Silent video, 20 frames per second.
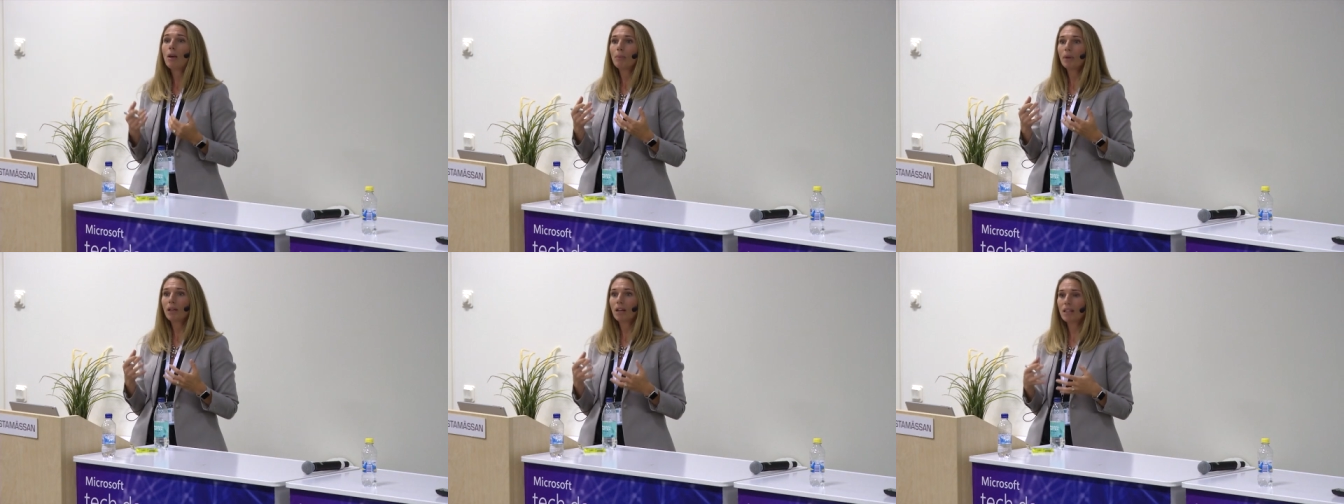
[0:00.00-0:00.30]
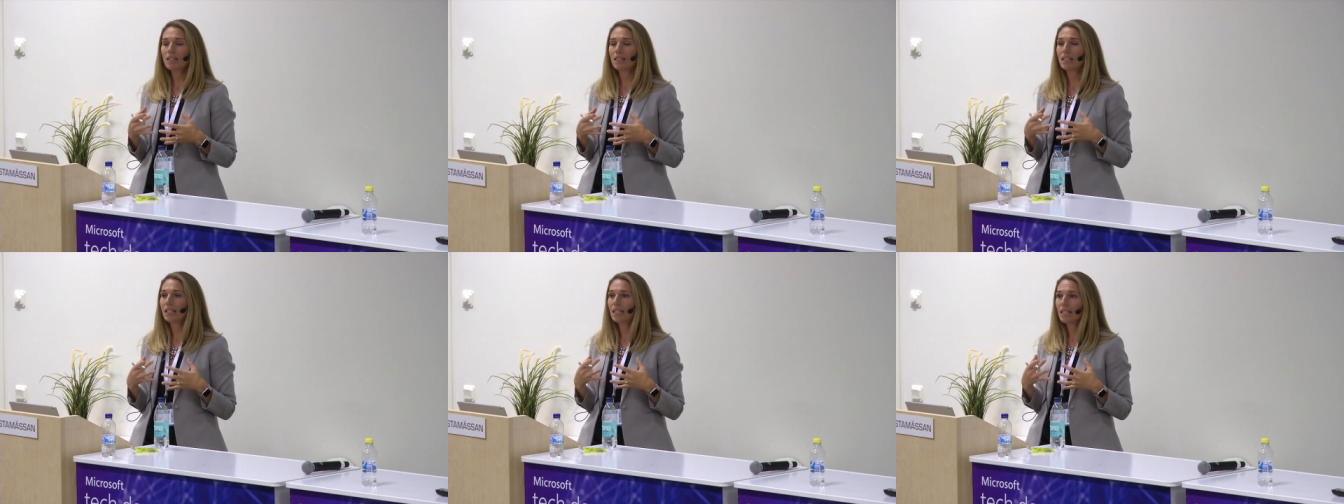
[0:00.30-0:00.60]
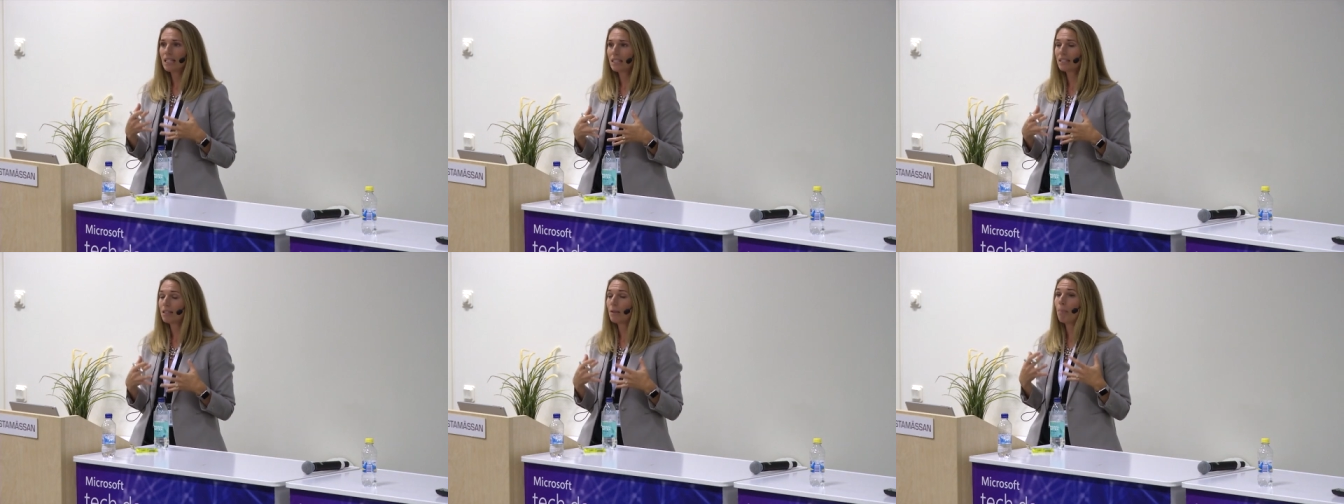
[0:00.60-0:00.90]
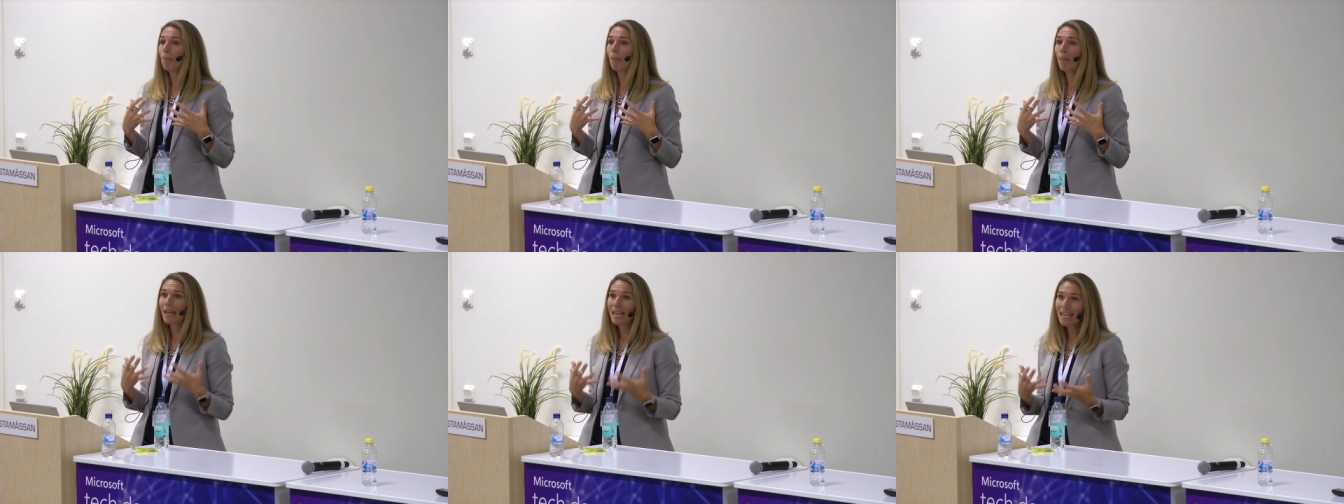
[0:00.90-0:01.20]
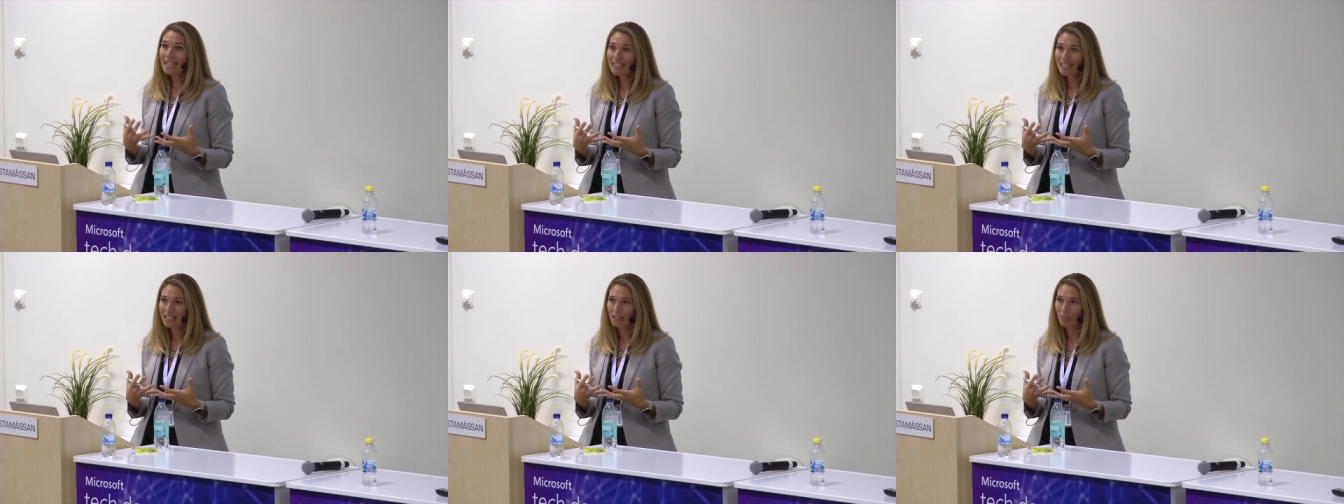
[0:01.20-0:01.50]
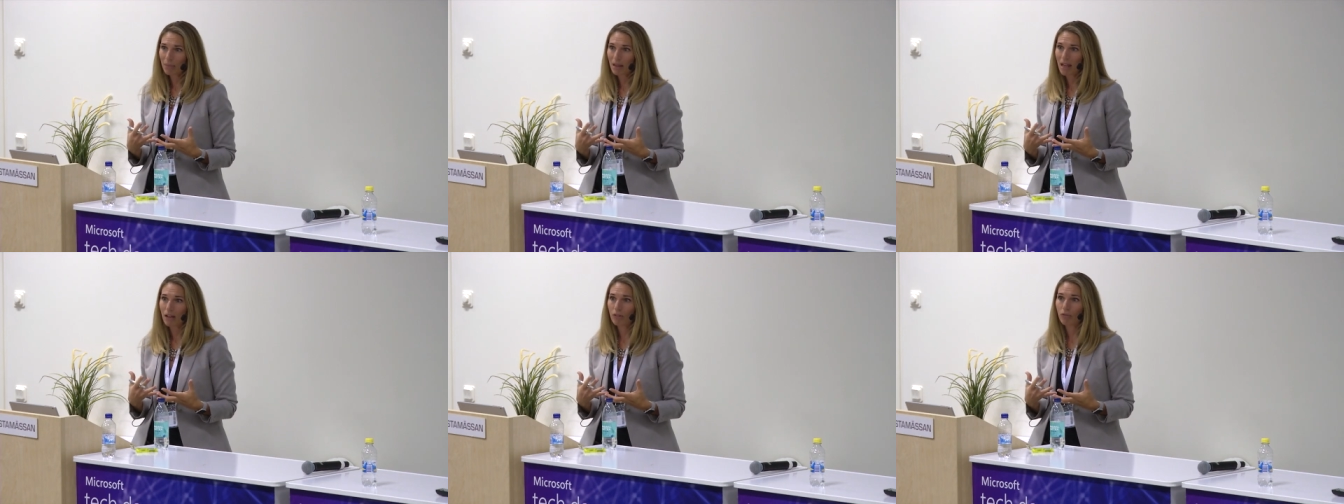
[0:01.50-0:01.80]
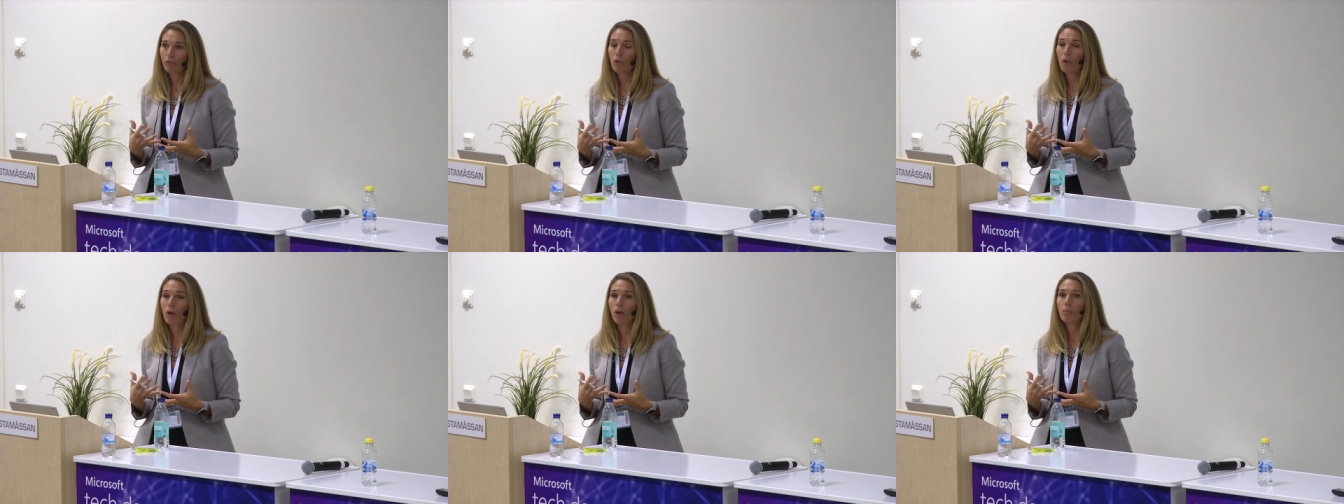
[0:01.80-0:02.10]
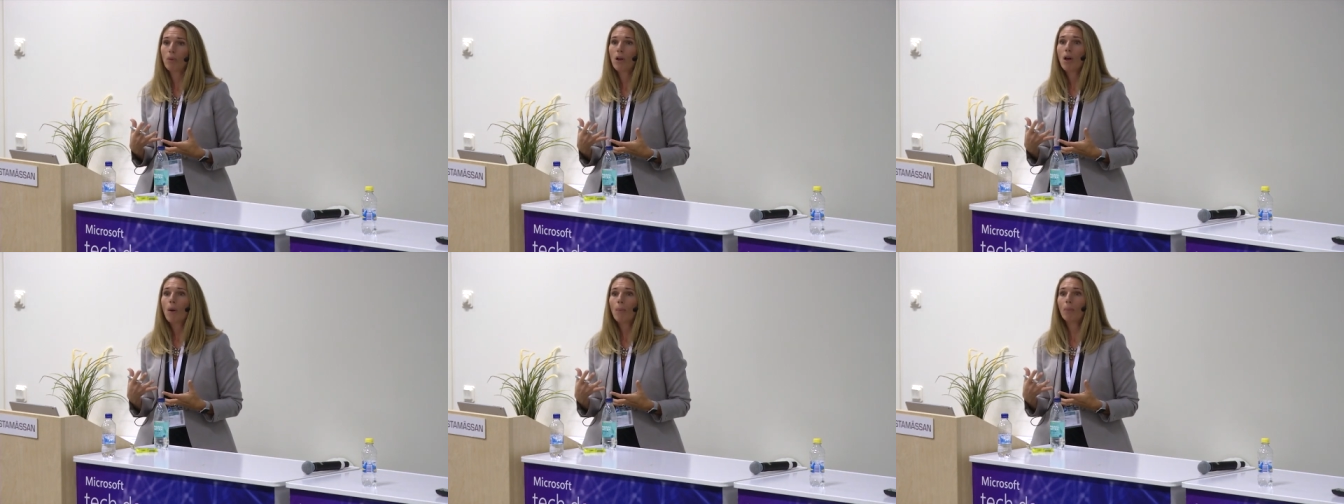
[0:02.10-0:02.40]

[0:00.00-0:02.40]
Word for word: because it is an amazing platform.